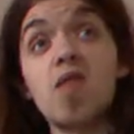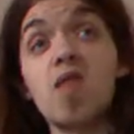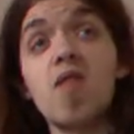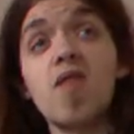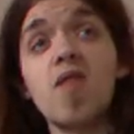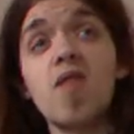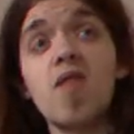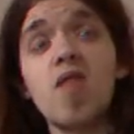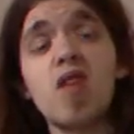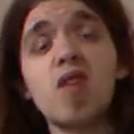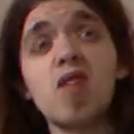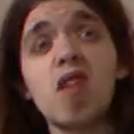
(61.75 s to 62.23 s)
Not
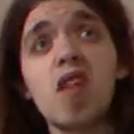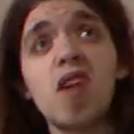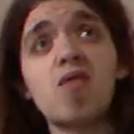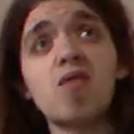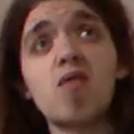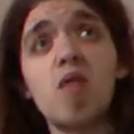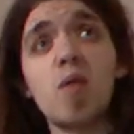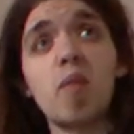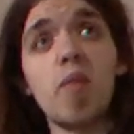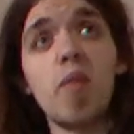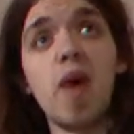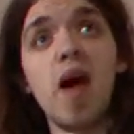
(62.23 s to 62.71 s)
that those
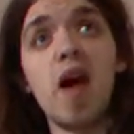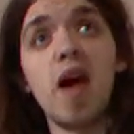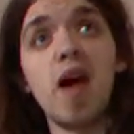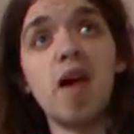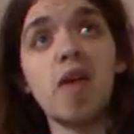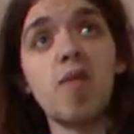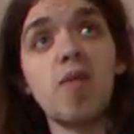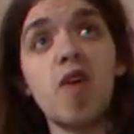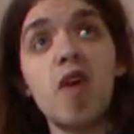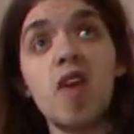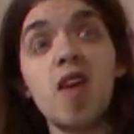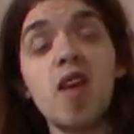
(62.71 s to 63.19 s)
games are
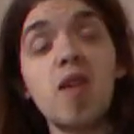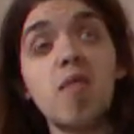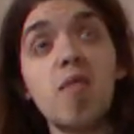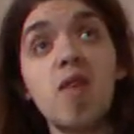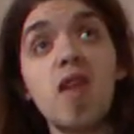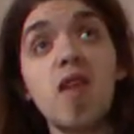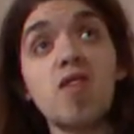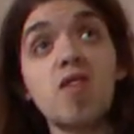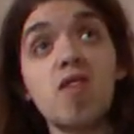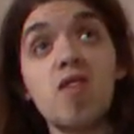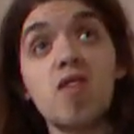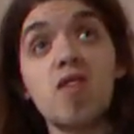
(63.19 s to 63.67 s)
bad by any
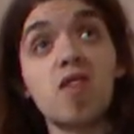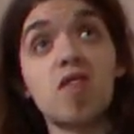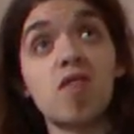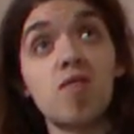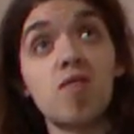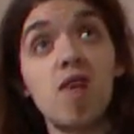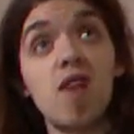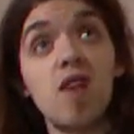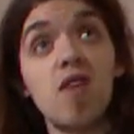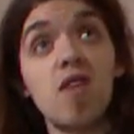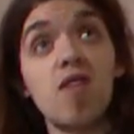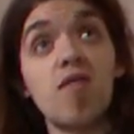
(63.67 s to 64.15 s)
means, I
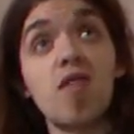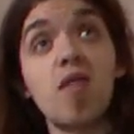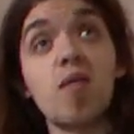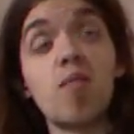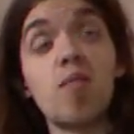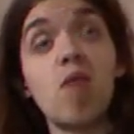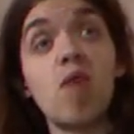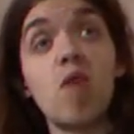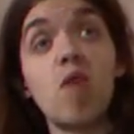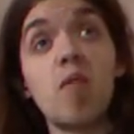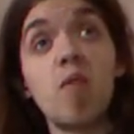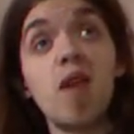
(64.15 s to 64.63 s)
just mean I
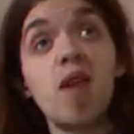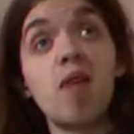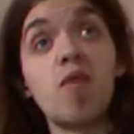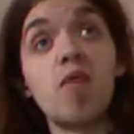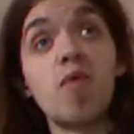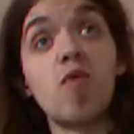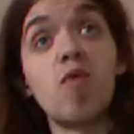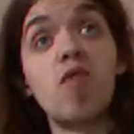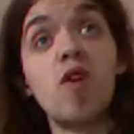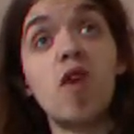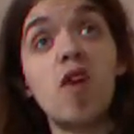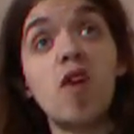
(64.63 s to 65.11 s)
think more
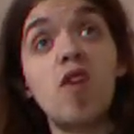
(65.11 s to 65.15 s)
people